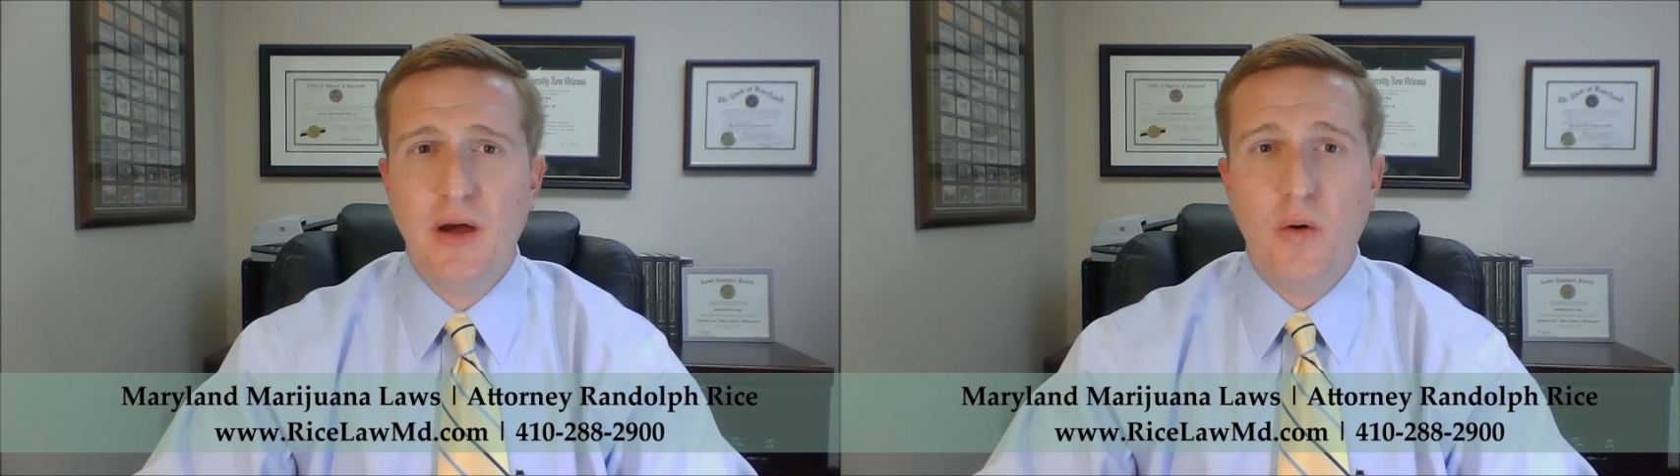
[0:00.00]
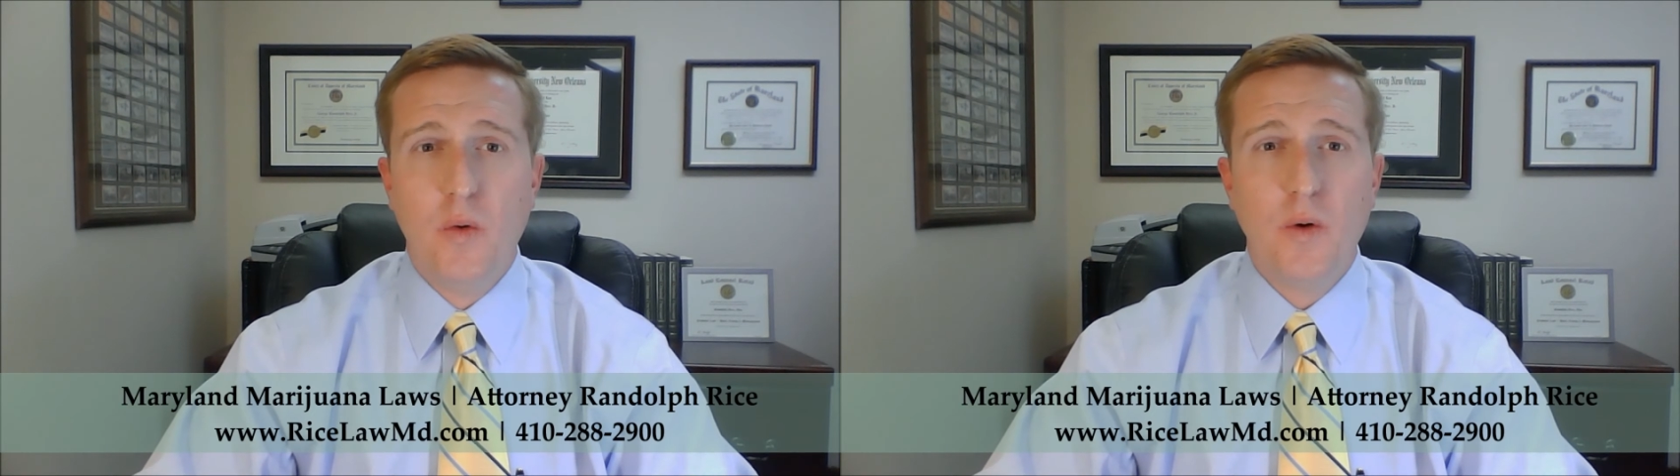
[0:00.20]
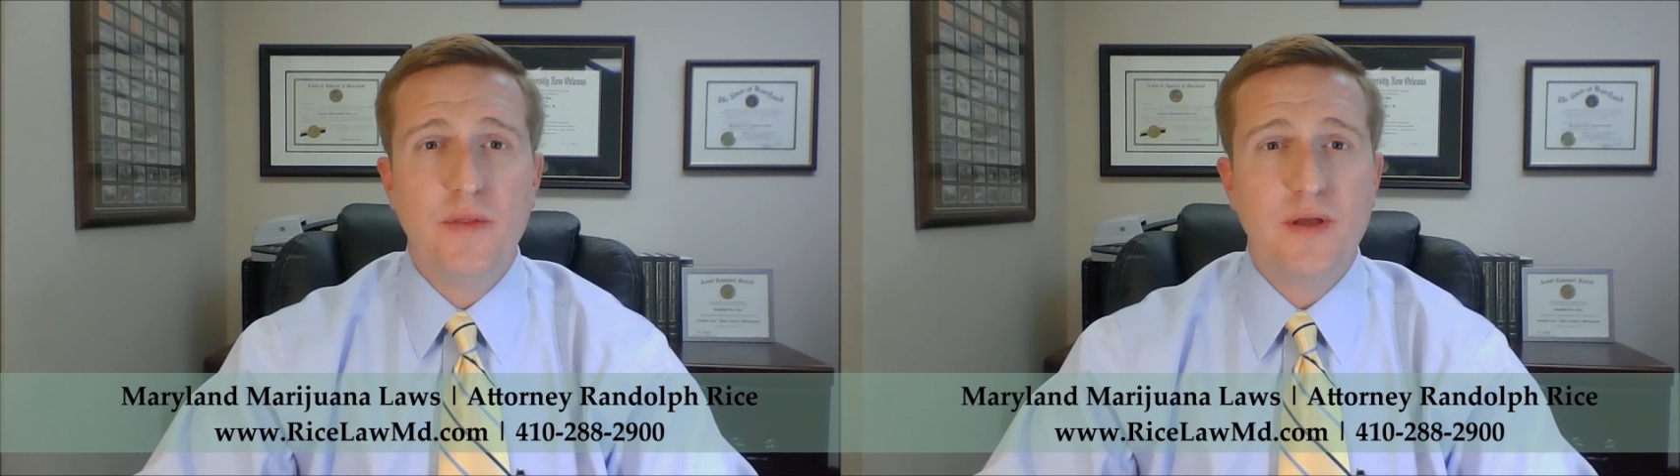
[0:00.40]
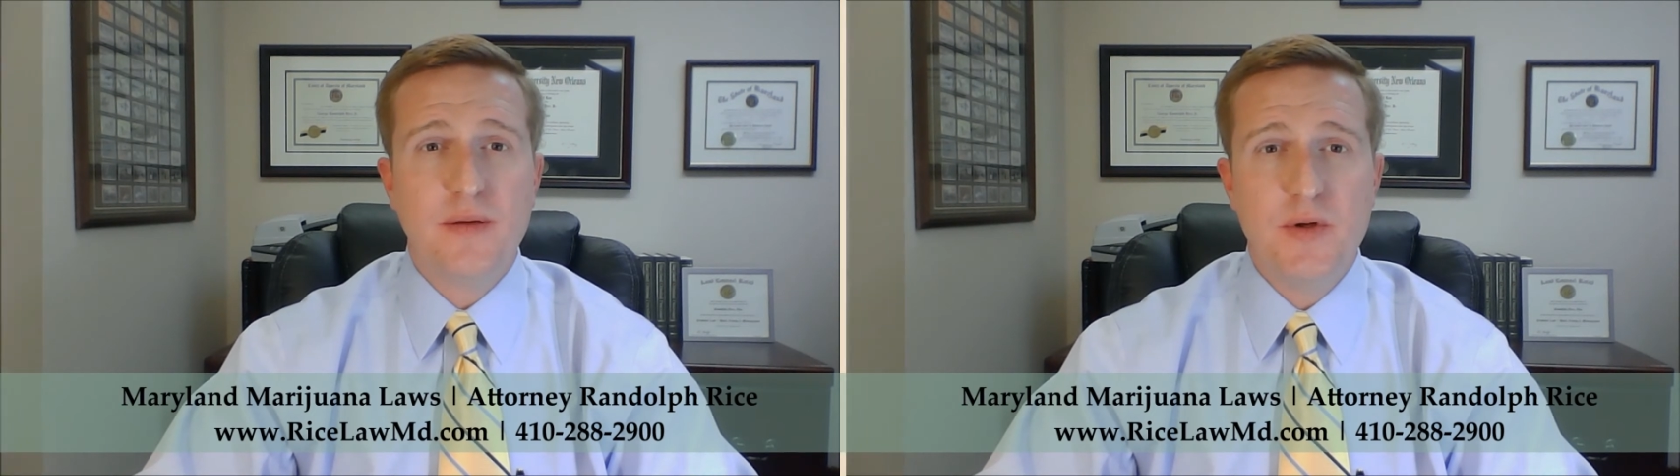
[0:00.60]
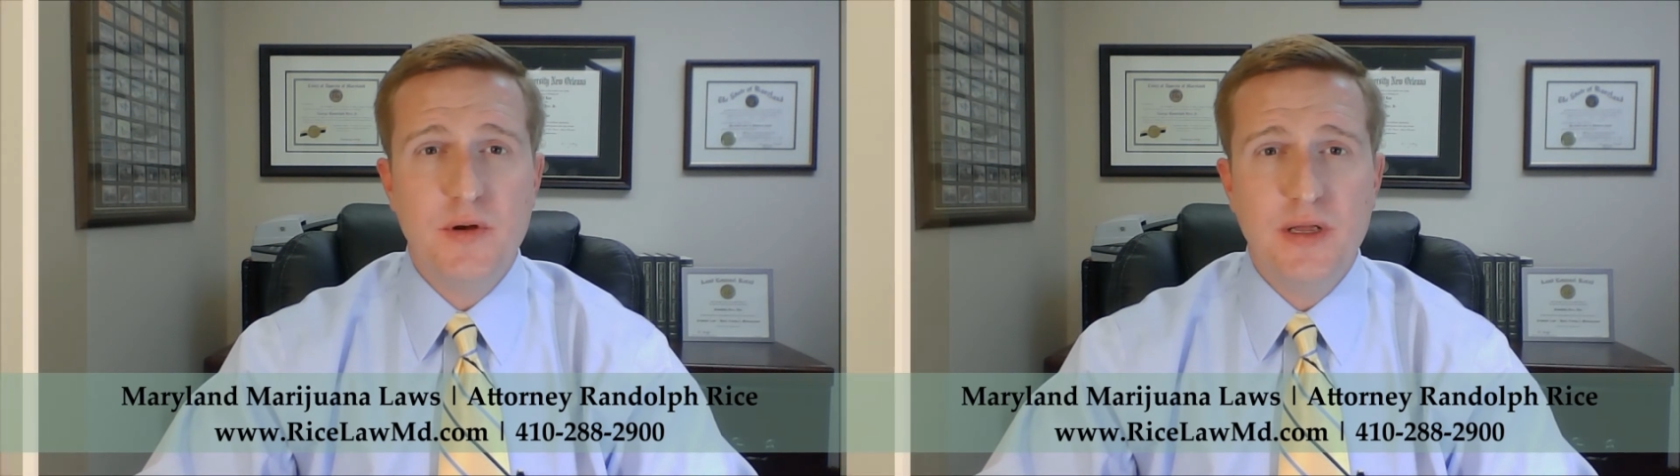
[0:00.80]
or the
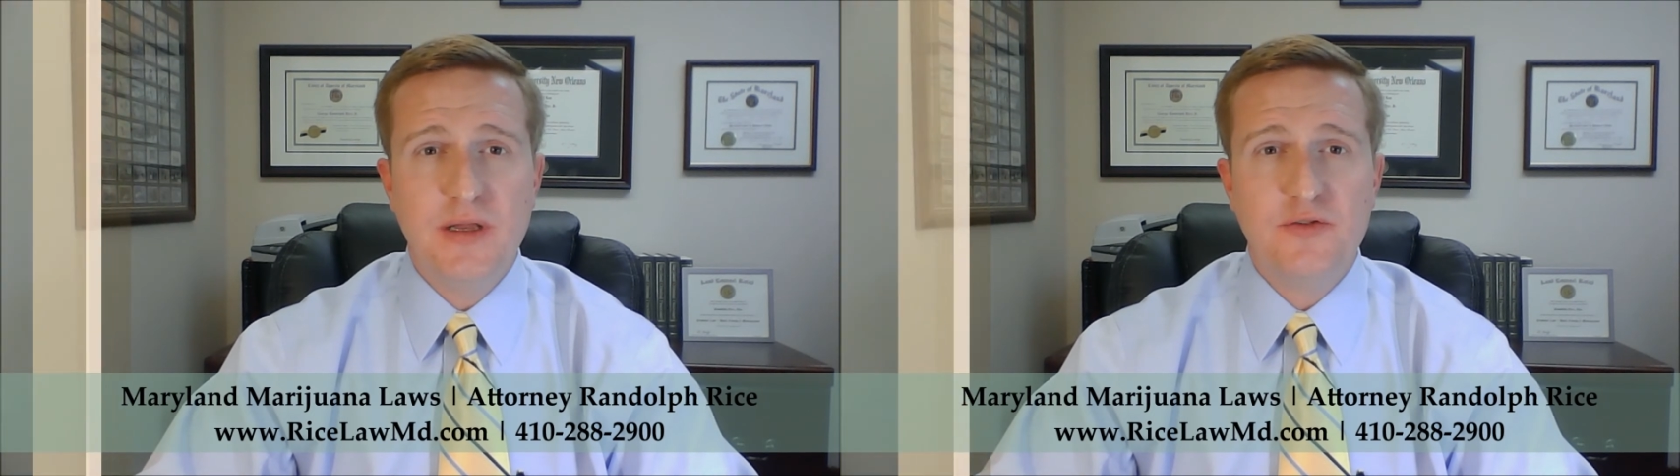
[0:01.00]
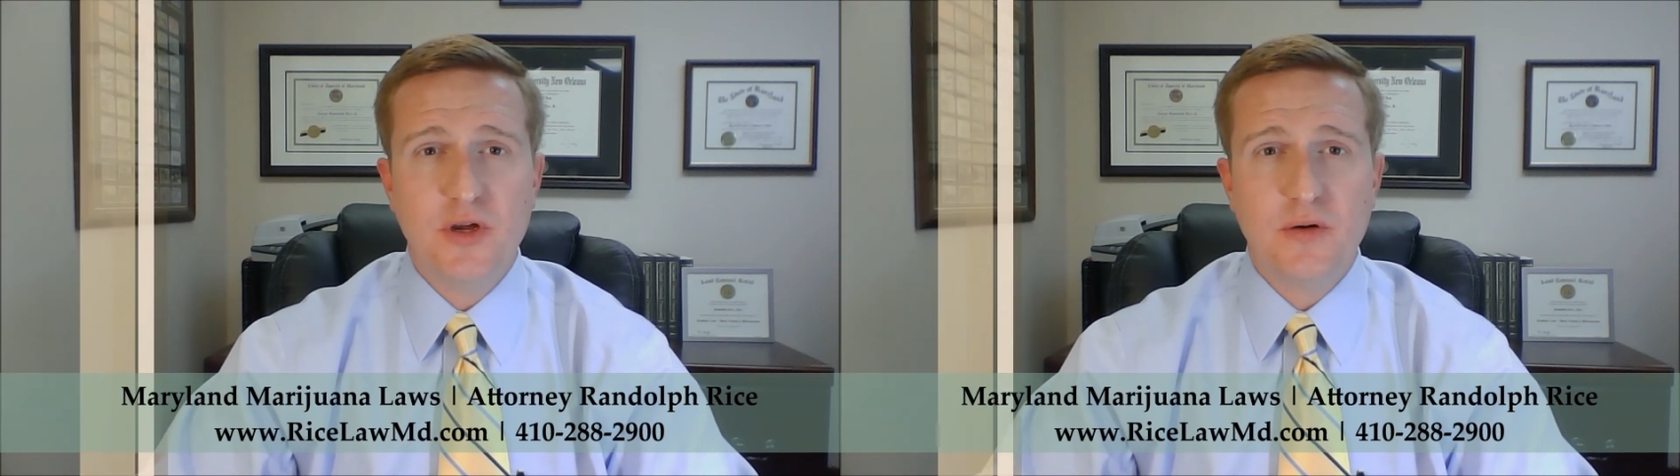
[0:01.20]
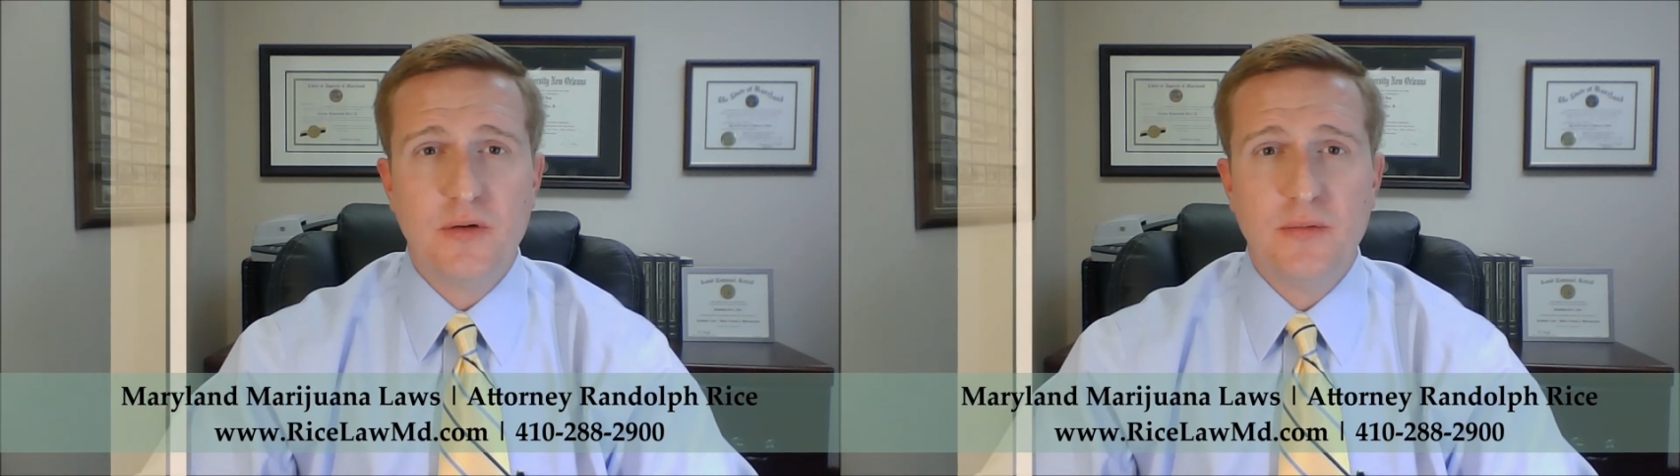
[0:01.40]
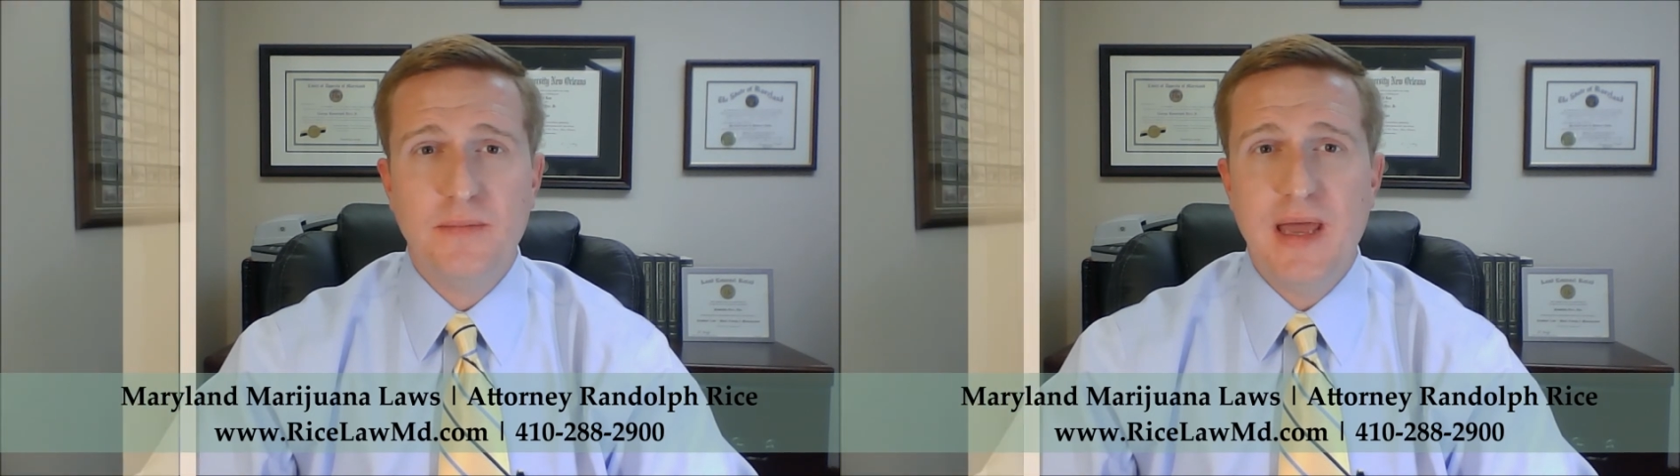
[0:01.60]
community in general,